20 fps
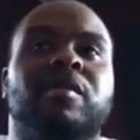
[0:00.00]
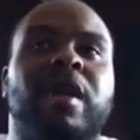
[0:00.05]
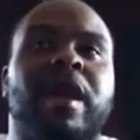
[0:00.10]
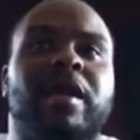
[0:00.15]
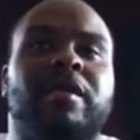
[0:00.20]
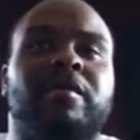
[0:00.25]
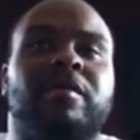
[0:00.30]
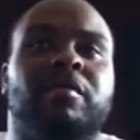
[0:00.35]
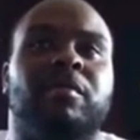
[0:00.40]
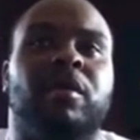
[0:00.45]

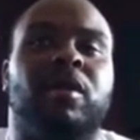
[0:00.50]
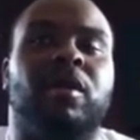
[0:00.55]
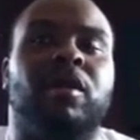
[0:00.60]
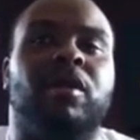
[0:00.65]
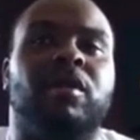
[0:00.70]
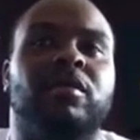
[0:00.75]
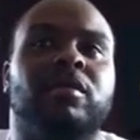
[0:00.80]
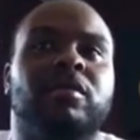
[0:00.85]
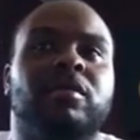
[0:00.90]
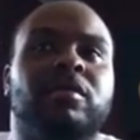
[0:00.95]
at the
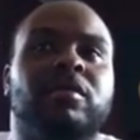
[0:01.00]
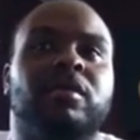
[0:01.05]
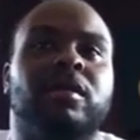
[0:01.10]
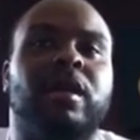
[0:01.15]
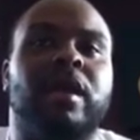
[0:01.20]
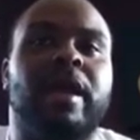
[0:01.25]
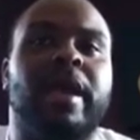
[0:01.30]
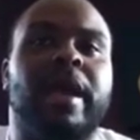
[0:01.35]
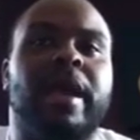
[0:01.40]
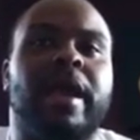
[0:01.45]
mall,
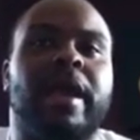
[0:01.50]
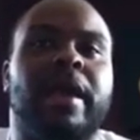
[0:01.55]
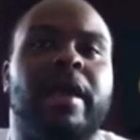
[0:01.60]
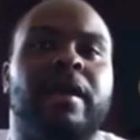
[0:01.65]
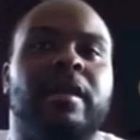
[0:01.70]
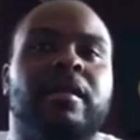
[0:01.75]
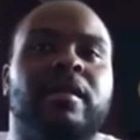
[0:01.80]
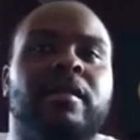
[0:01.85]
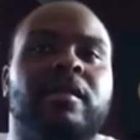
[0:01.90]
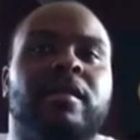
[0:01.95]

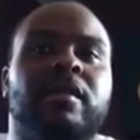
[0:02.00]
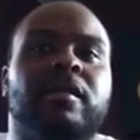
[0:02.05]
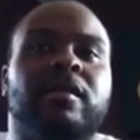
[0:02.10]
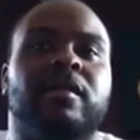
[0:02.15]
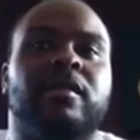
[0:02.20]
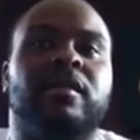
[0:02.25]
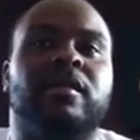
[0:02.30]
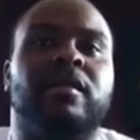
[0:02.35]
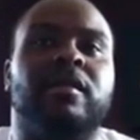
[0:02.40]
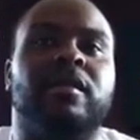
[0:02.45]
and
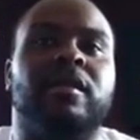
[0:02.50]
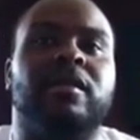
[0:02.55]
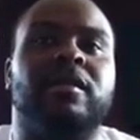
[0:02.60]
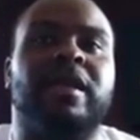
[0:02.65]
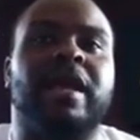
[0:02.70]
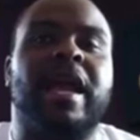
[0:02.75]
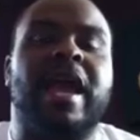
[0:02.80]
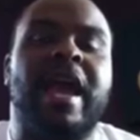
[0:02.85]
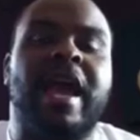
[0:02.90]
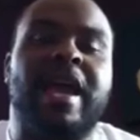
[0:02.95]

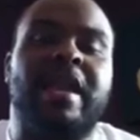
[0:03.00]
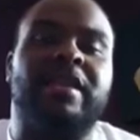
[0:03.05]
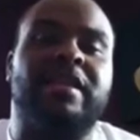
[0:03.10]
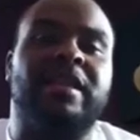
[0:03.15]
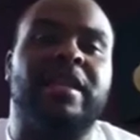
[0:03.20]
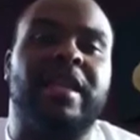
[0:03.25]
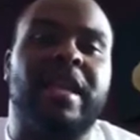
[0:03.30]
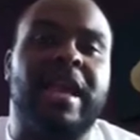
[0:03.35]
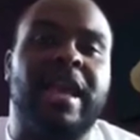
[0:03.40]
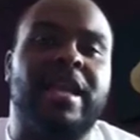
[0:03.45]
they had the
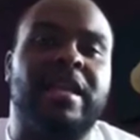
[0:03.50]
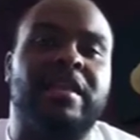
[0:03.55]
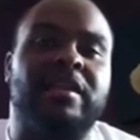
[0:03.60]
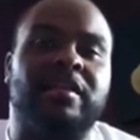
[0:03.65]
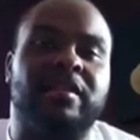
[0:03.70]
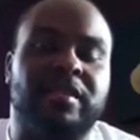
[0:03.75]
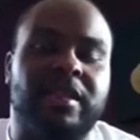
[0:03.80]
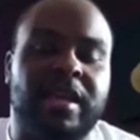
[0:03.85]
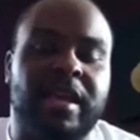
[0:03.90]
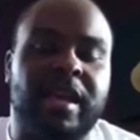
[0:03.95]

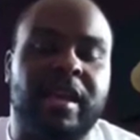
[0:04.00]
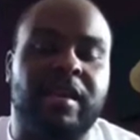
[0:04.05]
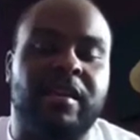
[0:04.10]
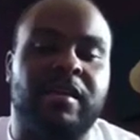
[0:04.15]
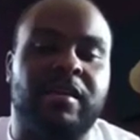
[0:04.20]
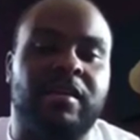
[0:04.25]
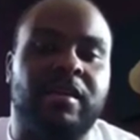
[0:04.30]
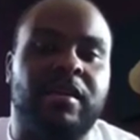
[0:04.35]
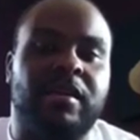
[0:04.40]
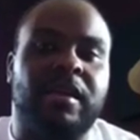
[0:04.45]
Cannons there,
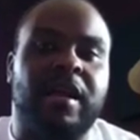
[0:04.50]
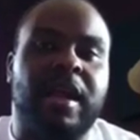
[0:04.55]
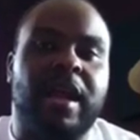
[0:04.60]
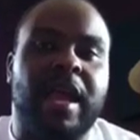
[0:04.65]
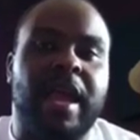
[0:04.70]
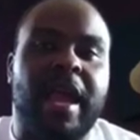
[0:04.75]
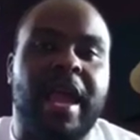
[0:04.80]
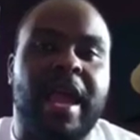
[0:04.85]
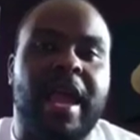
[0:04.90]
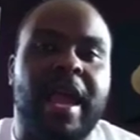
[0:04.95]

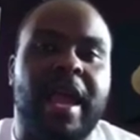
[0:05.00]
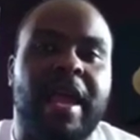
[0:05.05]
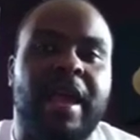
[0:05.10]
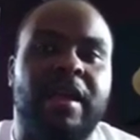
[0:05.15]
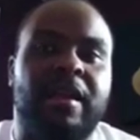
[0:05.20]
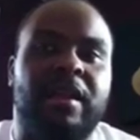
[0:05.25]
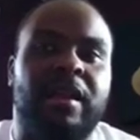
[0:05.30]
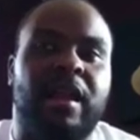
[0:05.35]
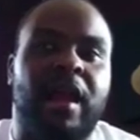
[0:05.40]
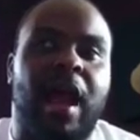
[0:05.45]

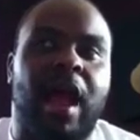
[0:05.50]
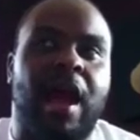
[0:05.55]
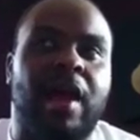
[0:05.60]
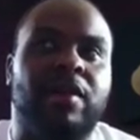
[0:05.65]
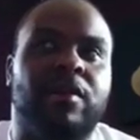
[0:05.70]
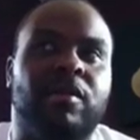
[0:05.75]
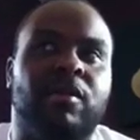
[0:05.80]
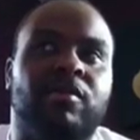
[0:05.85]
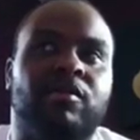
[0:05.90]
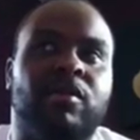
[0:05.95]
and I
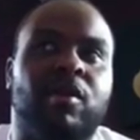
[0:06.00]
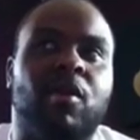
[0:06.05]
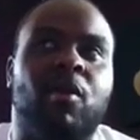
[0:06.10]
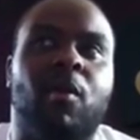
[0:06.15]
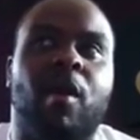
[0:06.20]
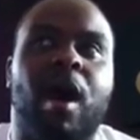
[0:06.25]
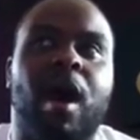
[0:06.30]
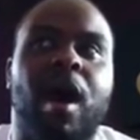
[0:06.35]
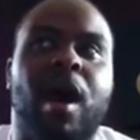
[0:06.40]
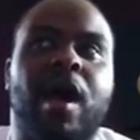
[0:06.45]
don't know
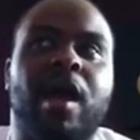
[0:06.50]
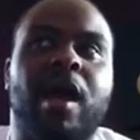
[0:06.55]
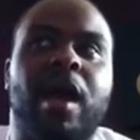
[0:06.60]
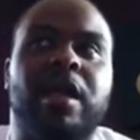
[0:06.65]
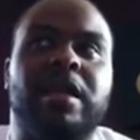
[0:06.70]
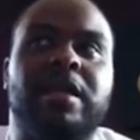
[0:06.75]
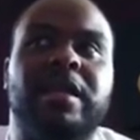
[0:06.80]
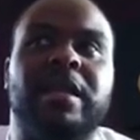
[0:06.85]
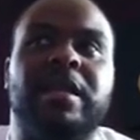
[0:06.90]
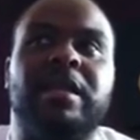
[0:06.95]
why I
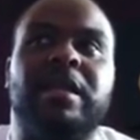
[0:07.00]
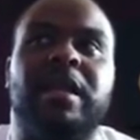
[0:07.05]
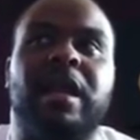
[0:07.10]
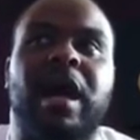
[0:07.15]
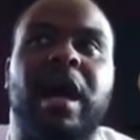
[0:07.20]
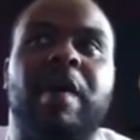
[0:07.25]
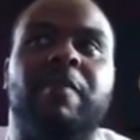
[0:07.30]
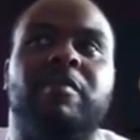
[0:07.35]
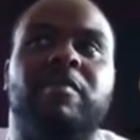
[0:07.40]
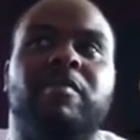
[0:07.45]
didn't
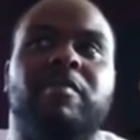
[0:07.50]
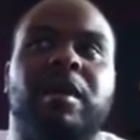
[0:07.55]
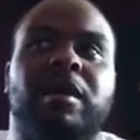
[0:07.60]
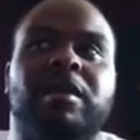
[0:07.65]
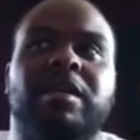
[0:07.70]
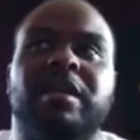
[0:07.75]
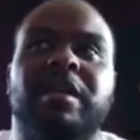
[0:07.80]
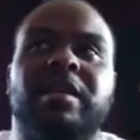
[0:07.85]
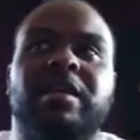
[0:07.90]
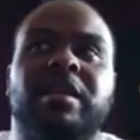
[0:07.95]
cop them. I
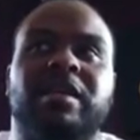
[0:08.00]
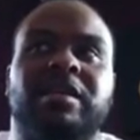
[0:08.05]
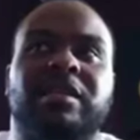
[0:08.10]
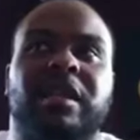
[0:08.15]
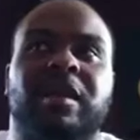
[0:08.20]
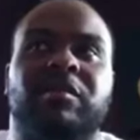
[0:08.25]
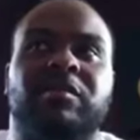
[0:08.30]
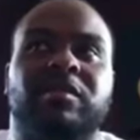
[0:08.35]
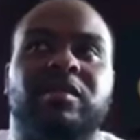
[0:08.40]
think because I